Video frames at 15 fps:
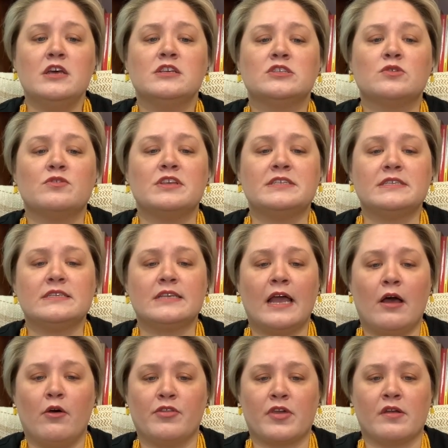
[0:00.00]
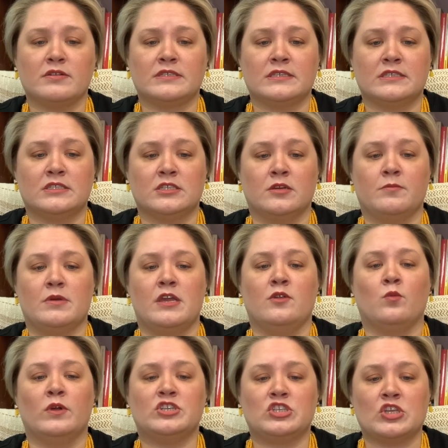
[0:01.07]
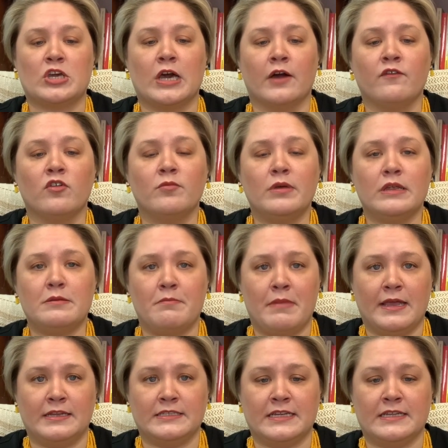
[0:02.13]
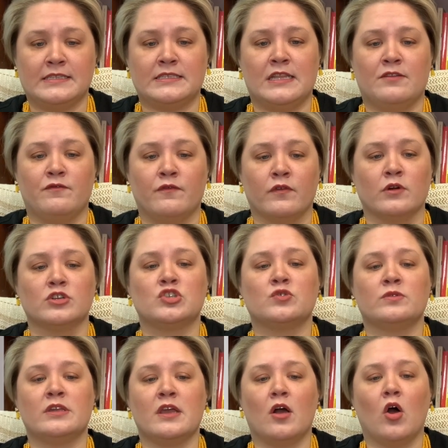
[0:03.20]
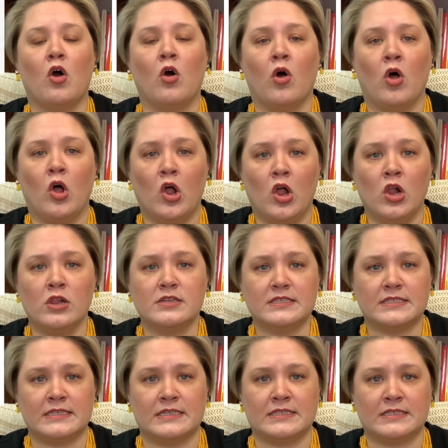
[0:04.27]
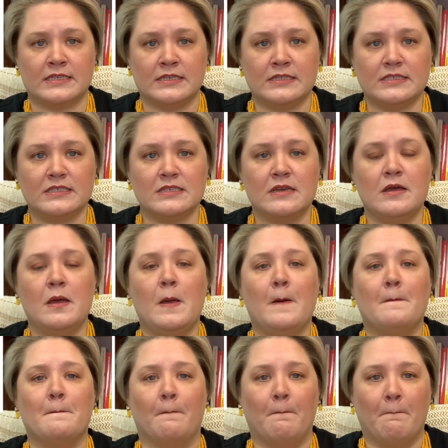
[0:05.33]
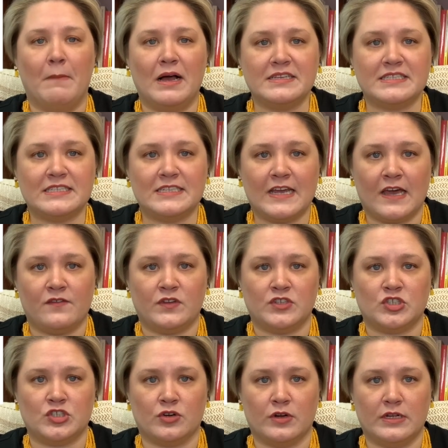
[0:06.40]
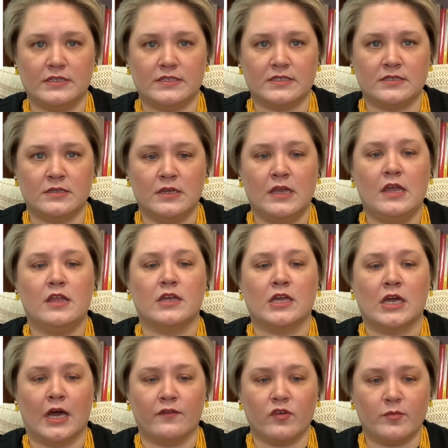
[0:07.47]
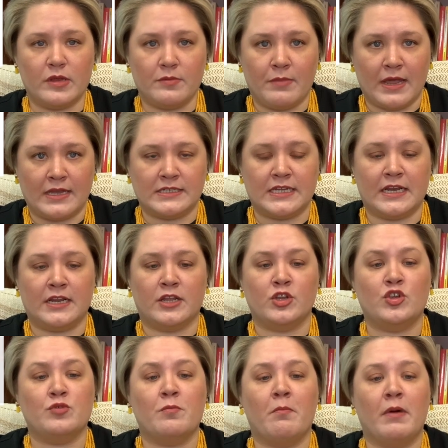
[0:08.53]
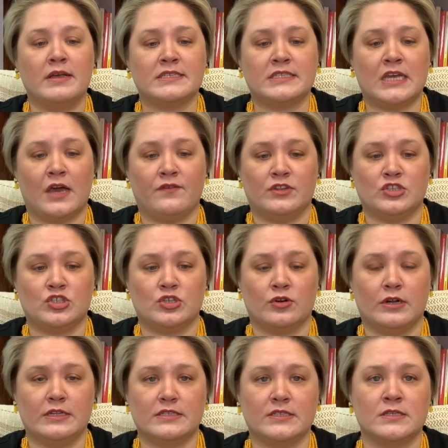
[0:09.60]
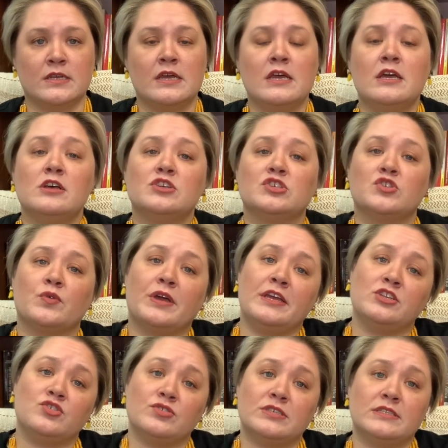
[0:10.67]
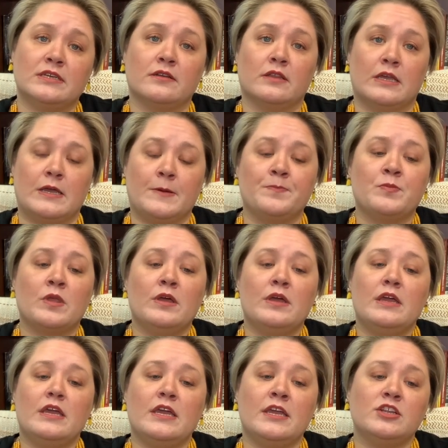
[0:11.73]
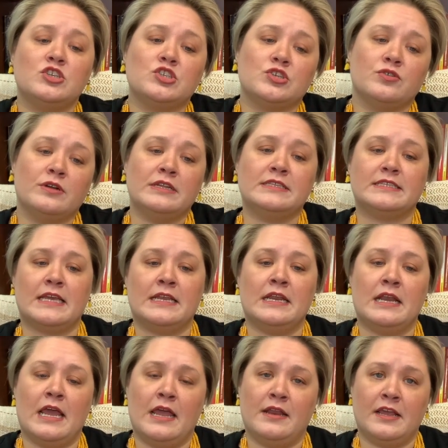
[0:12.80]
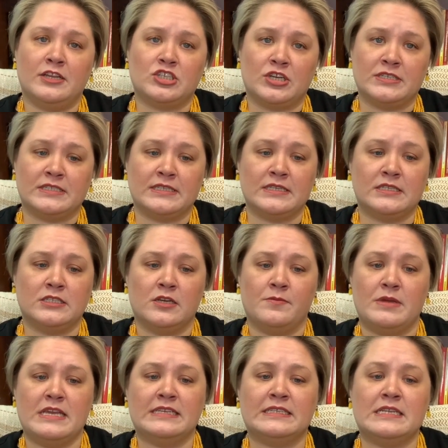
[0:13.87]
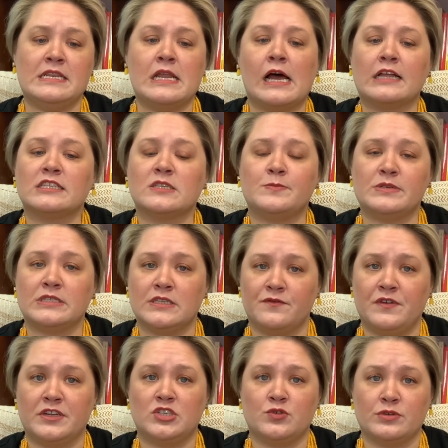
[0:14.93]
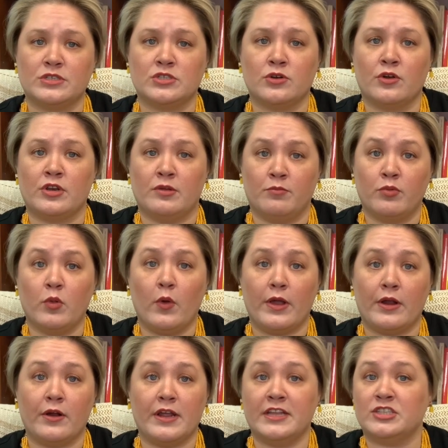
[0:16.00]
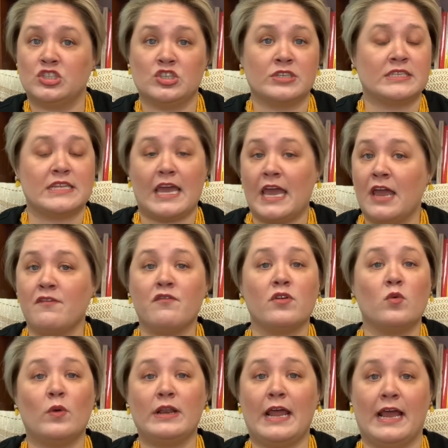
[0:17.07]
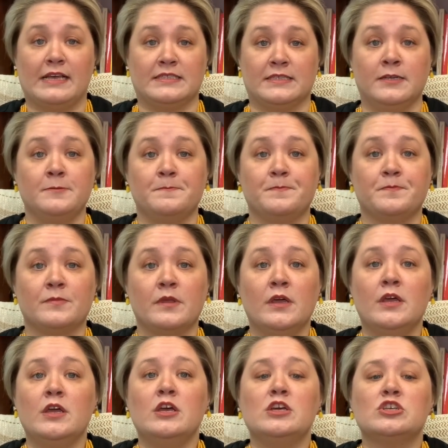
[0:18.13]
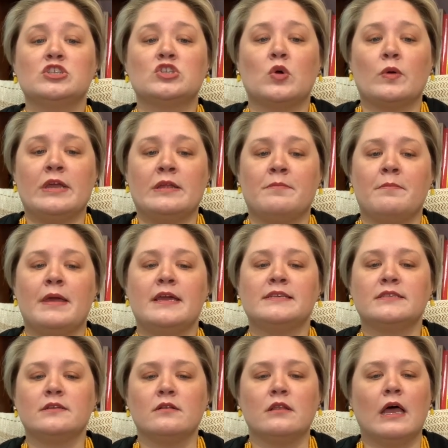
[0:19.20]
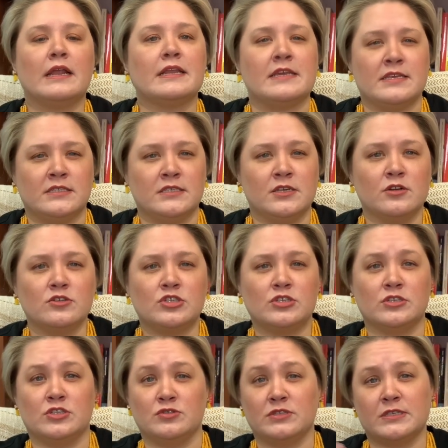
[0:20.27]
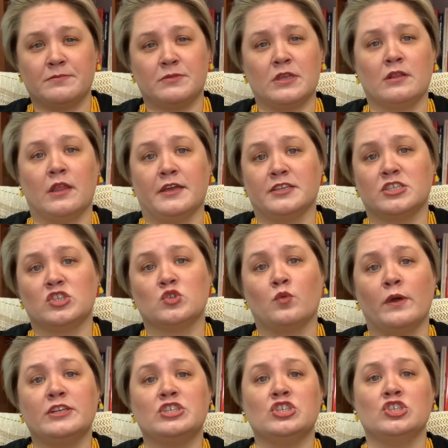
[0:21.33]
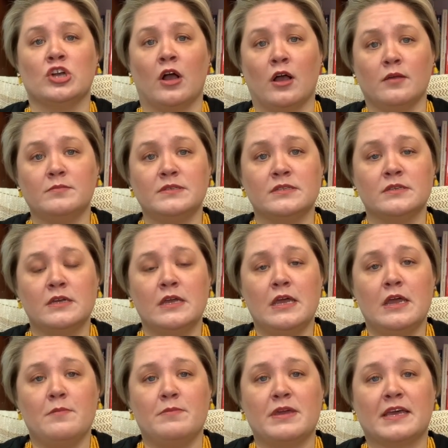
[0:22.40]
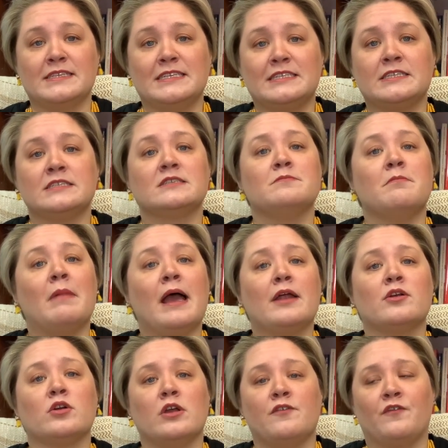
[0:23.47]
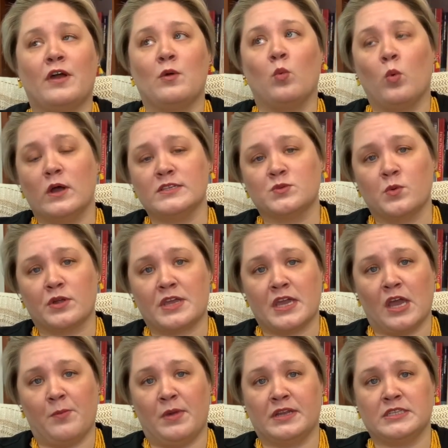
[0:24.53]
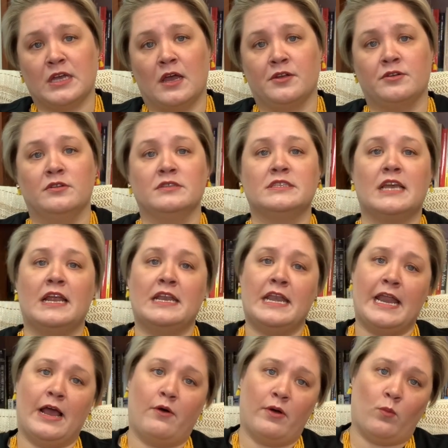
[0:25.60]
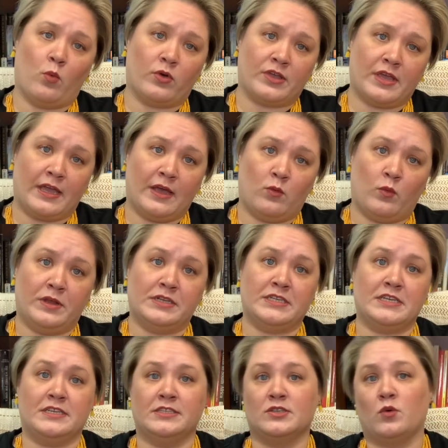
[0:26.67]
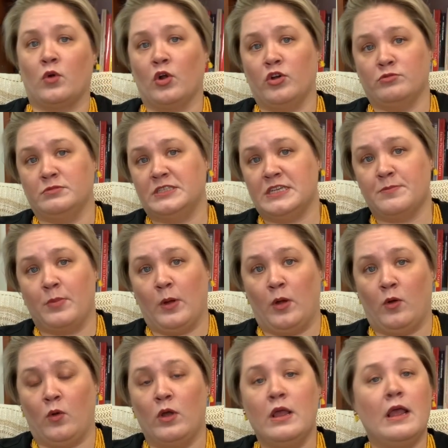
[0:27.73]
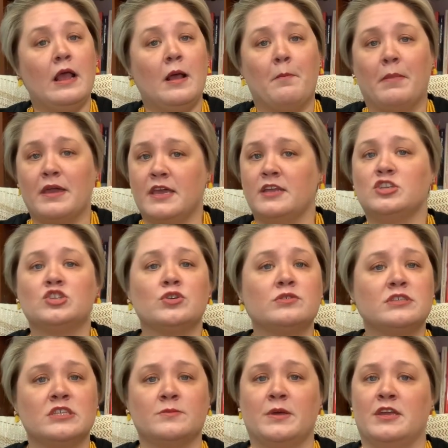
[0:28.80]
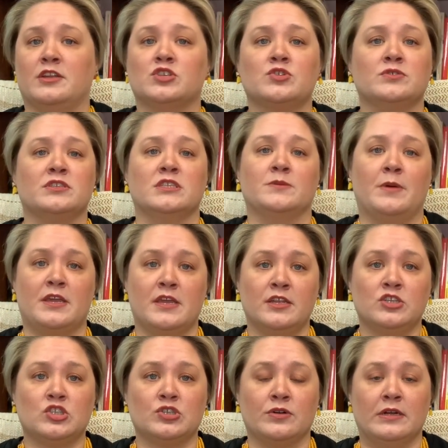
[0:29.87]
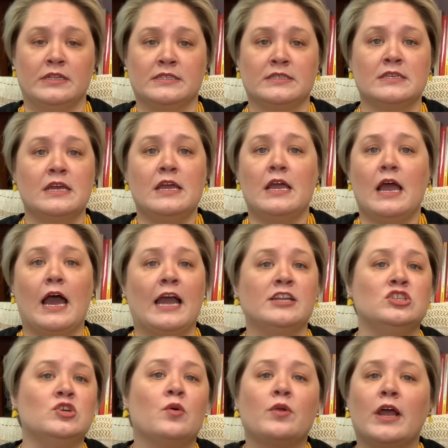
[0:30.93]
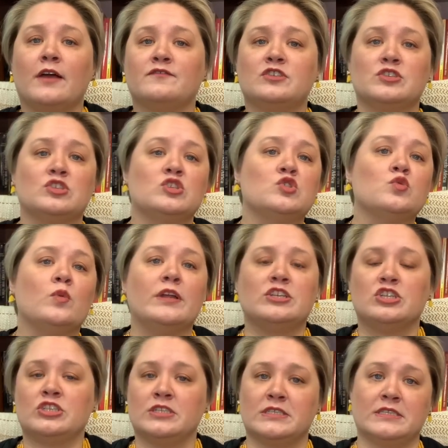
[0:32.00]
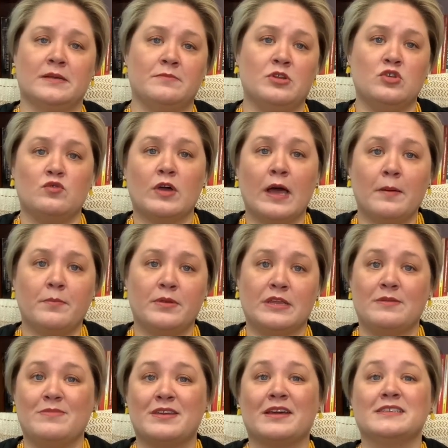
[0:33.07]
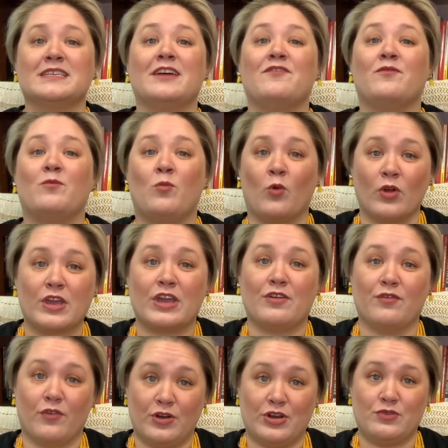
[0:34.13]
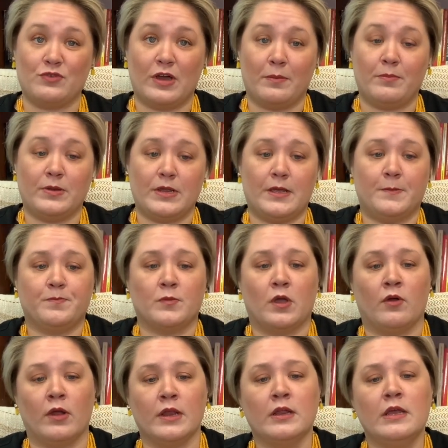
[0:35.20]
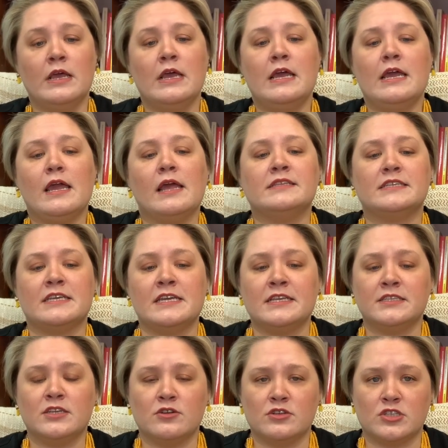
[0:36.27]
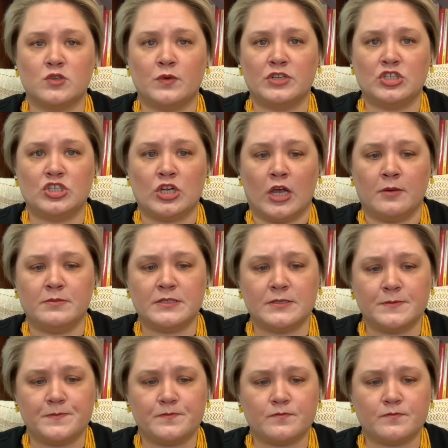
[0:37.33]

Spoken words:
So this is a healthcare system in which the government mandates that virtually all citizens must have insurance. Government mandated, you must have insurance. So interestingly, insurance in an NHI system is not specific to a certain employer. It's just everyone has it. So it makes it a lot easier to do something like switch jobs, because it doesn't matter if I was working at McDonald's and now I'm working at Wendy's or Home Depot. My insurance is my insurance is my insurance. I don't have to switch to some new company because I'm working for a new company, all right? It's easier to switch jobs.